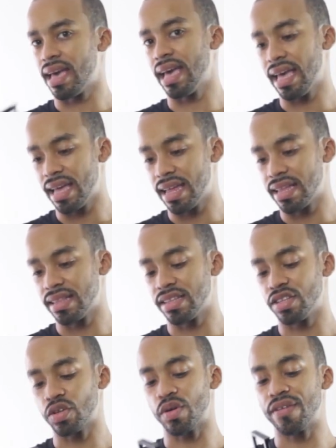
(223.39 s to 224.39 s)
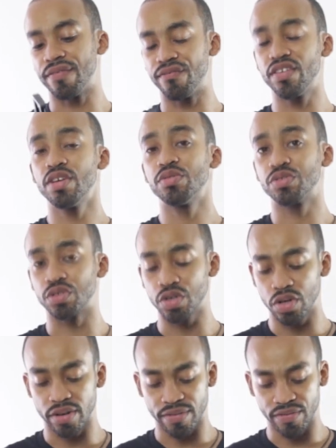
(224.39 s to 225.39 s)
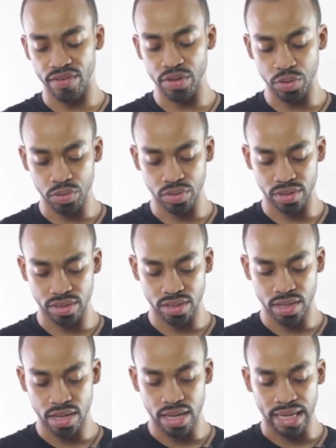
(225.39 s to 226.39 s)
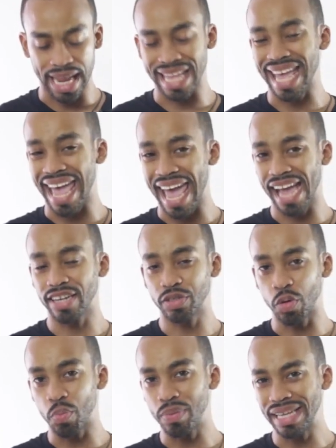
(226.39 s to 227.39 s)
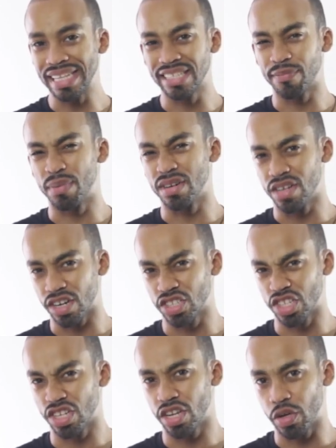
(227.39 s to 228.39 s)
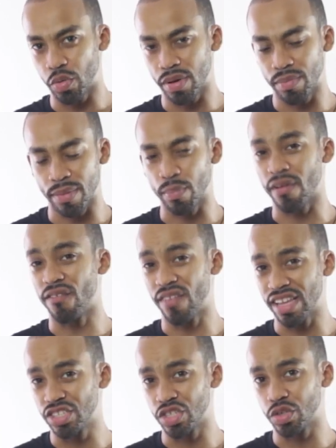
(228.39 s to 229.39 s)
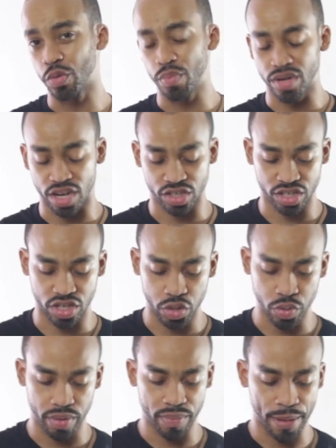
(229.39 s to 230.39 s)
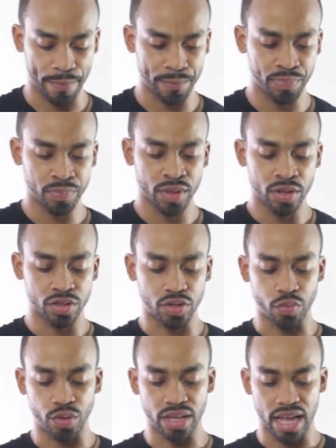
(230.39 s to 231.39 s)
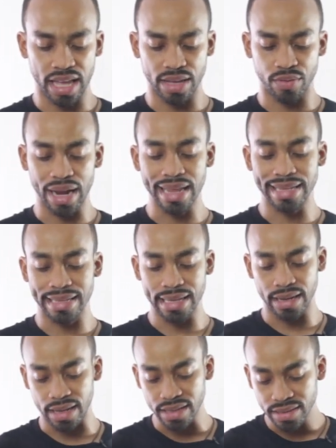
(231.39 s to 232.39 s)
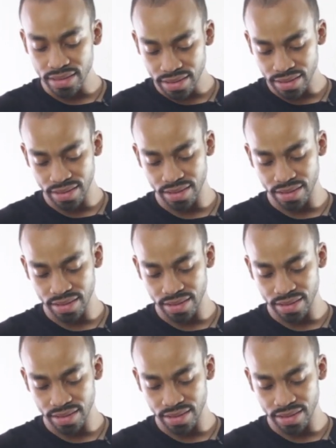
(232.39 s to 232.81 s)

and it feels good. It feels like an actual piece of production equipment, professional production equipment. So when I get it,